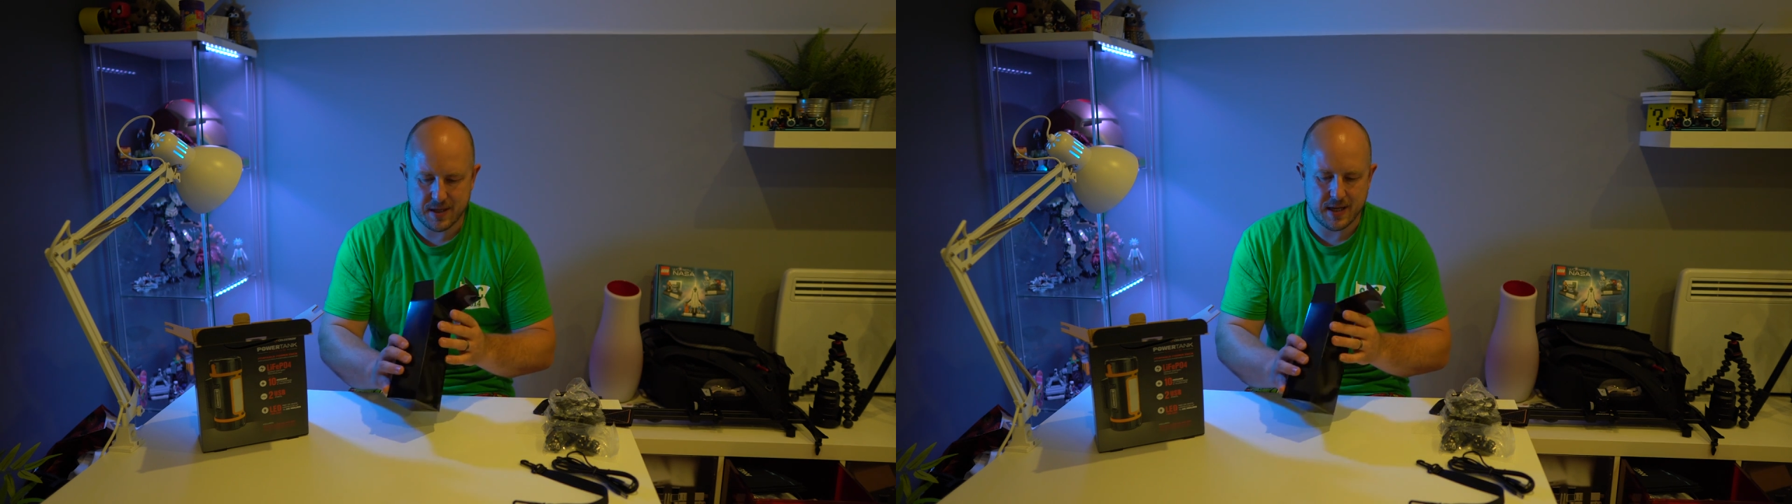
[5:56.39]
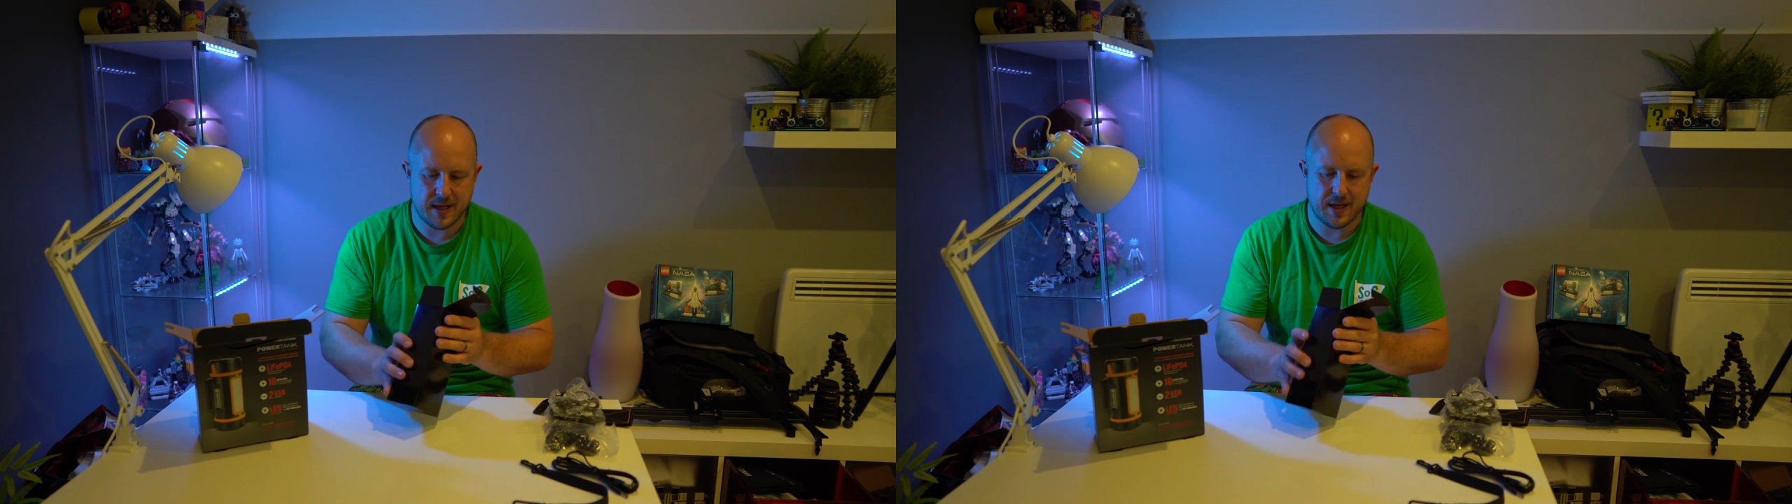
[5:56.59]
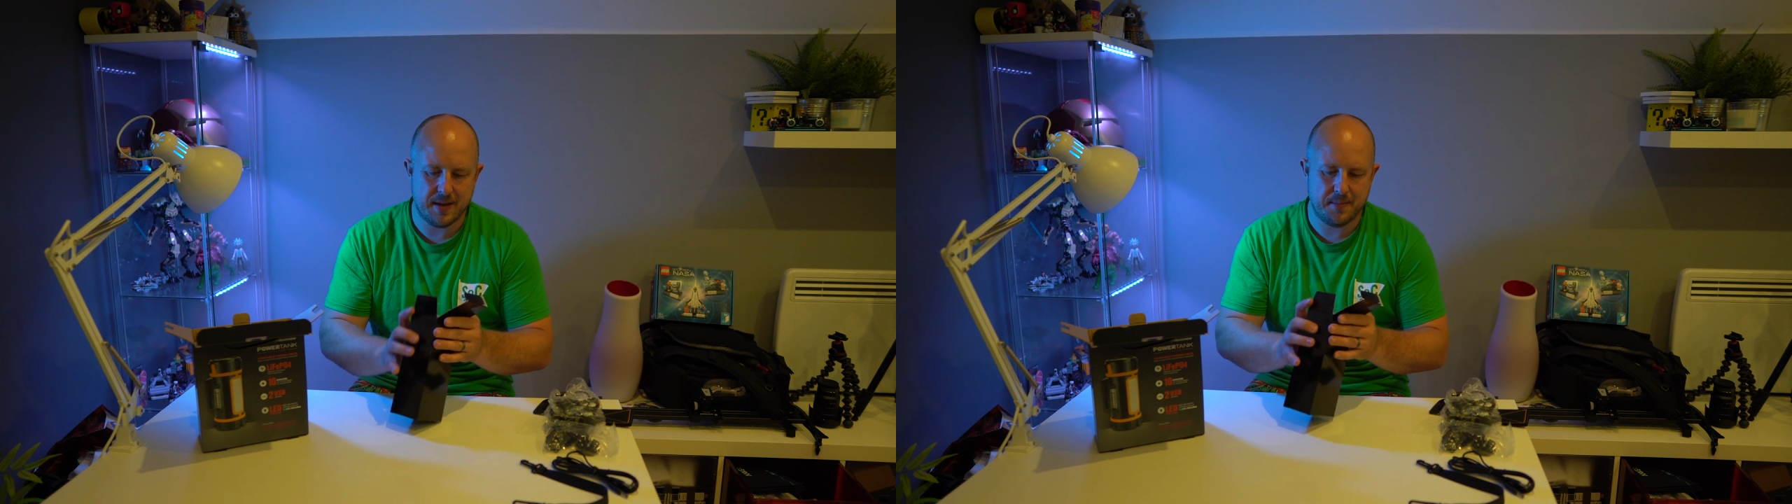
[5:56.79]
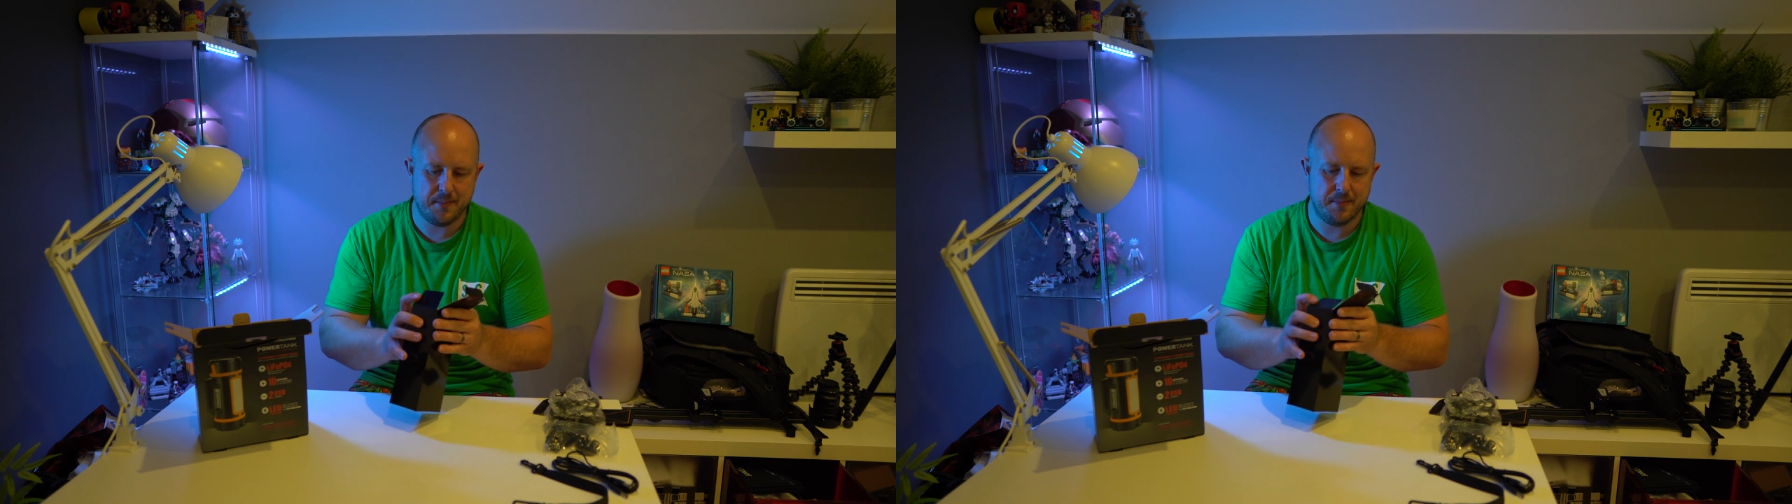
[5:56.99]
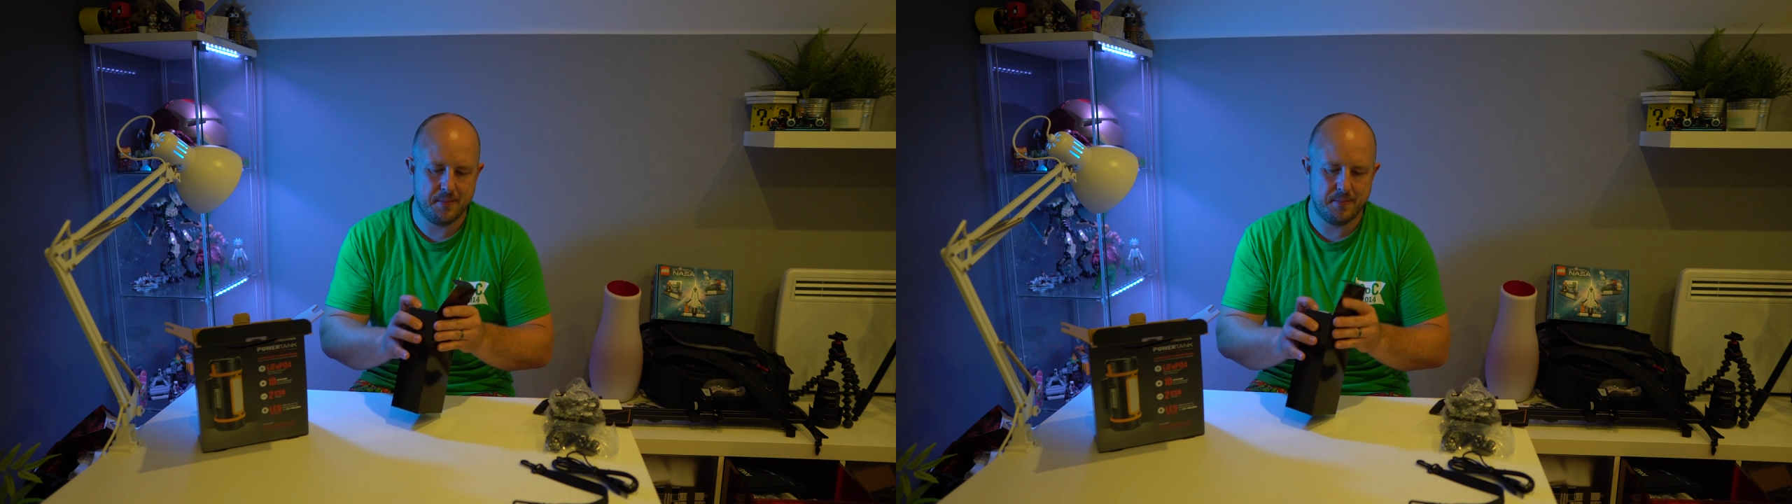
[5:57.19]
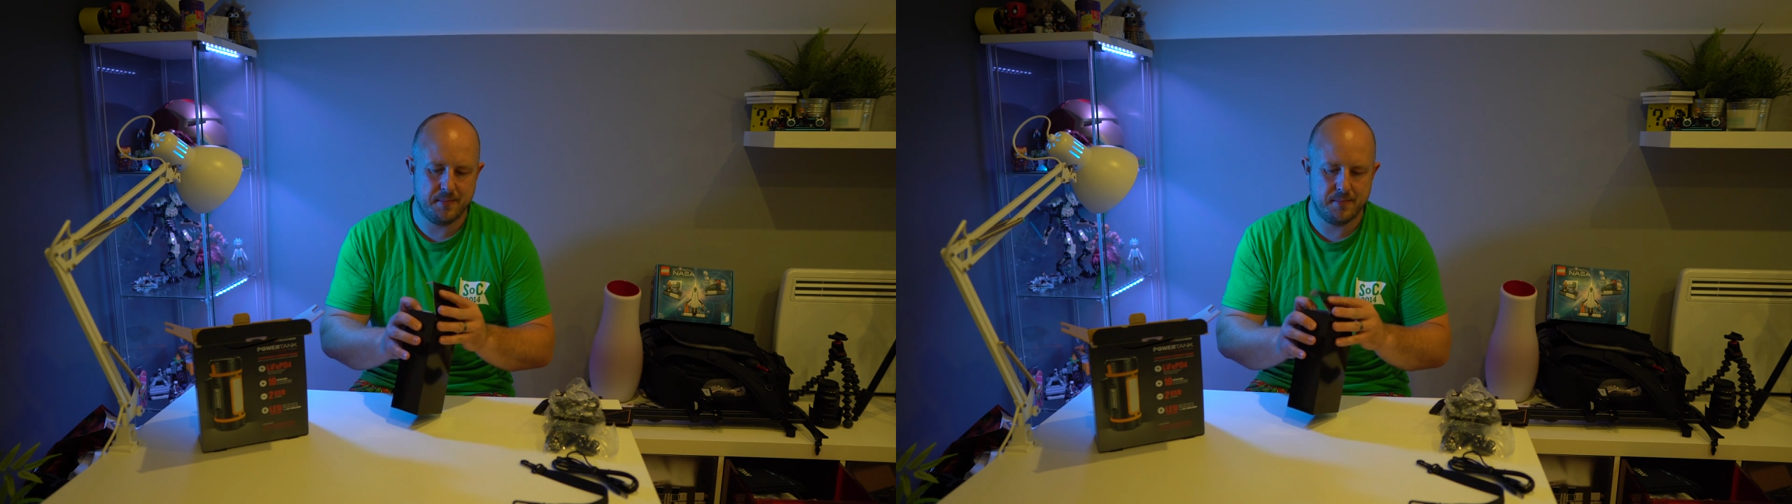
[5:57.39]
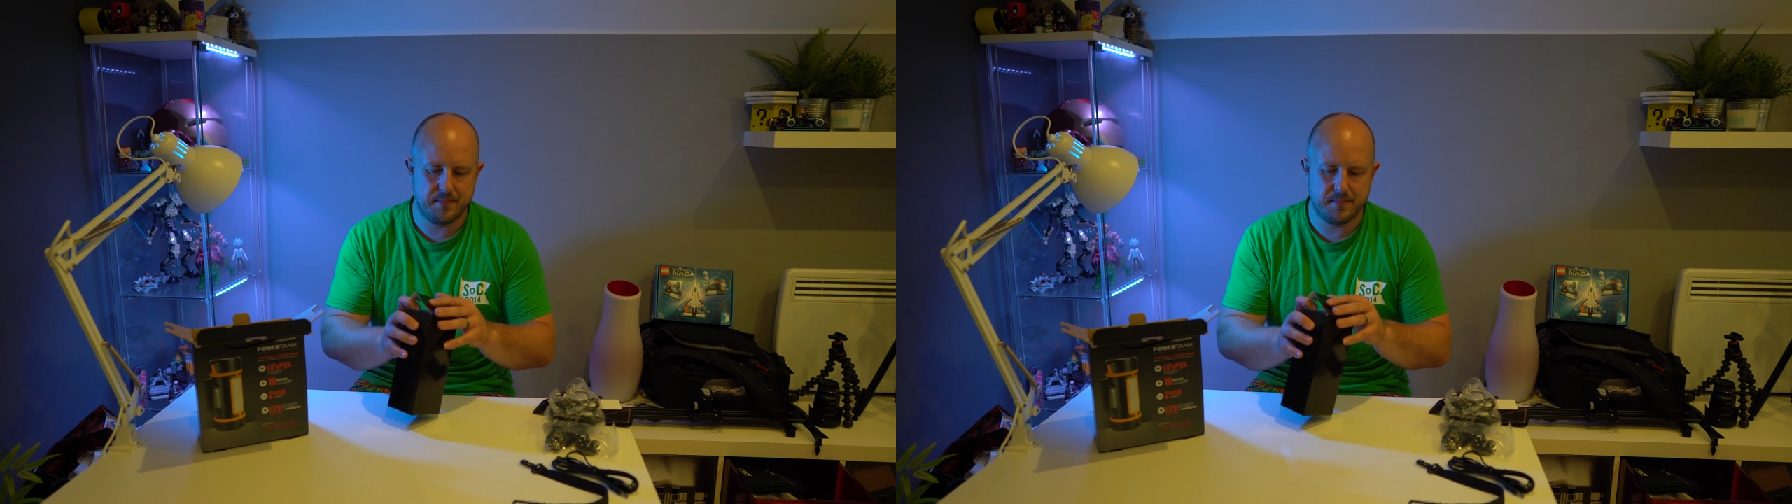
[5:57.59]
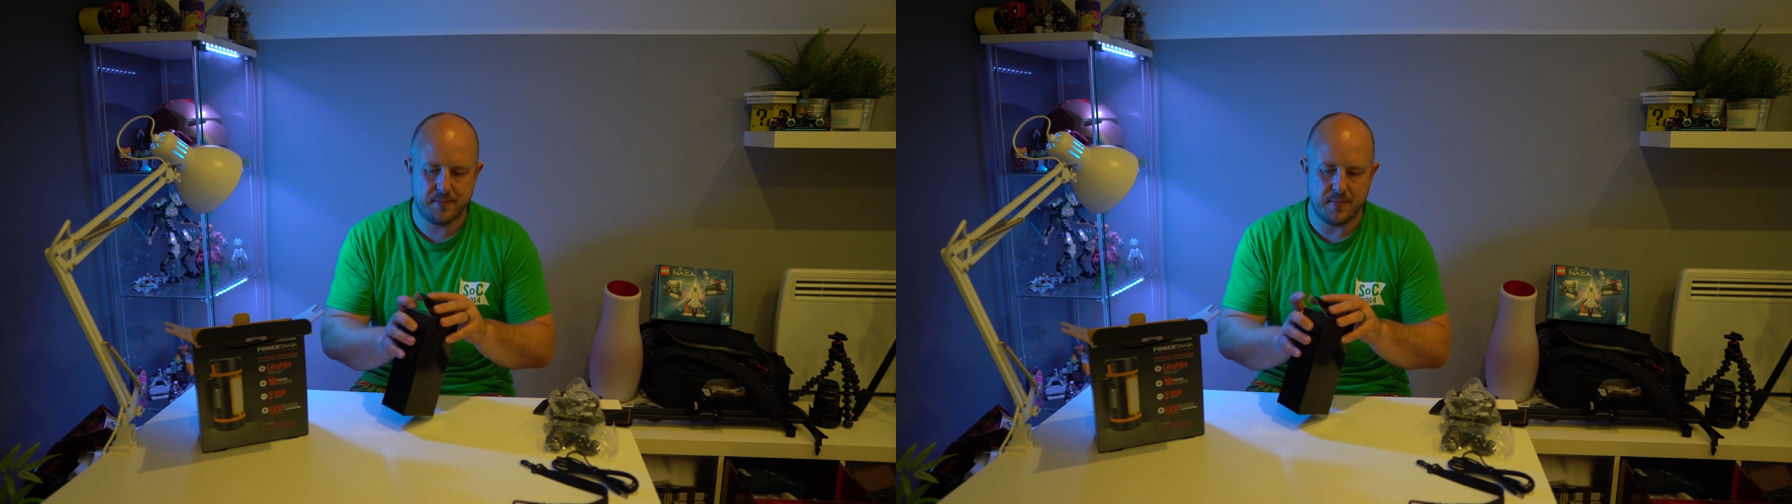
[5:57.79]
Um,
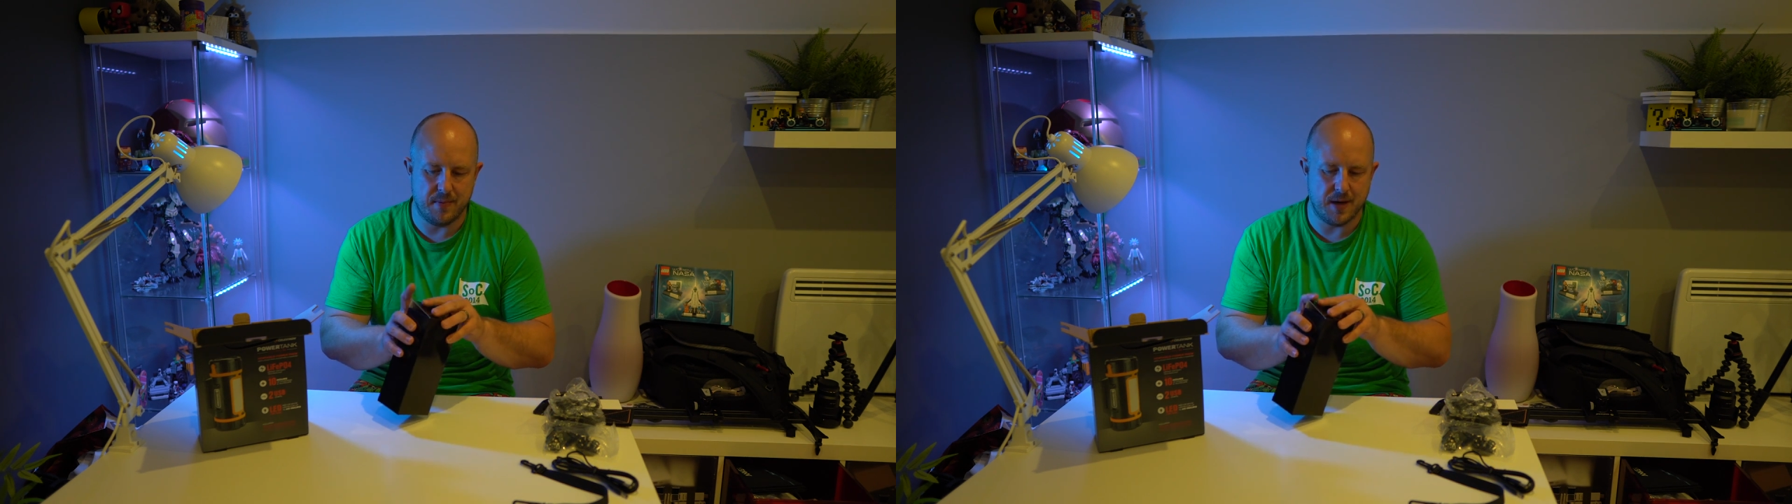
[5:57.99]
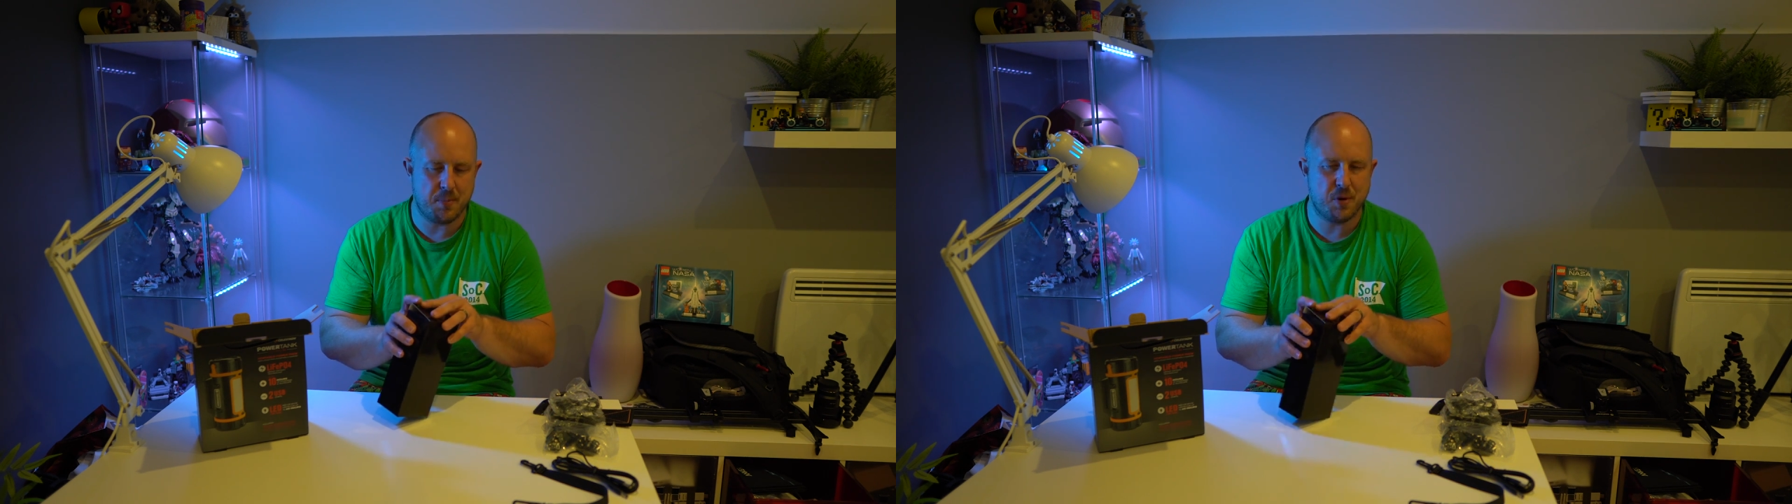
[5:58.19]
I'll